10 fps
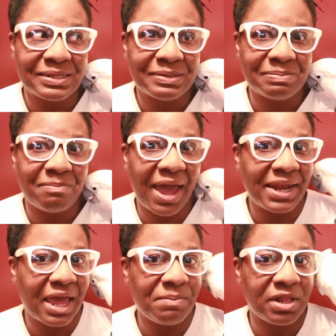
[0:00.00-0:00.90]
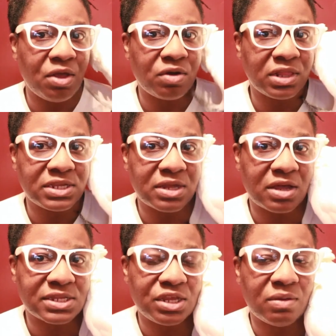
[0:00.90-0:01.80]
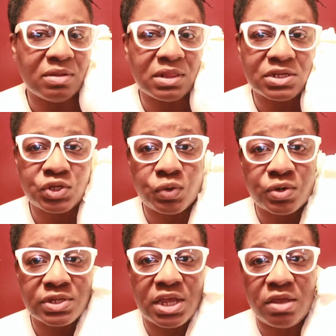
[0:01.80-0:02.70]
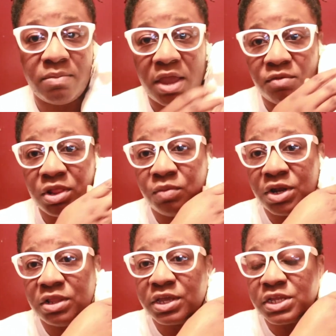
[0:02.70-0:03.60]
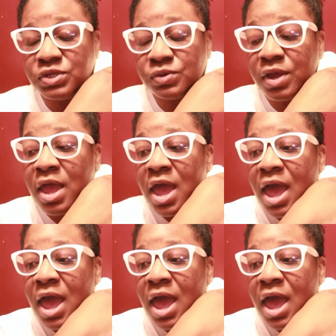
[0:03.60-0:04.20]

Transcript: might not be locally sourced, and you may really want to look into it.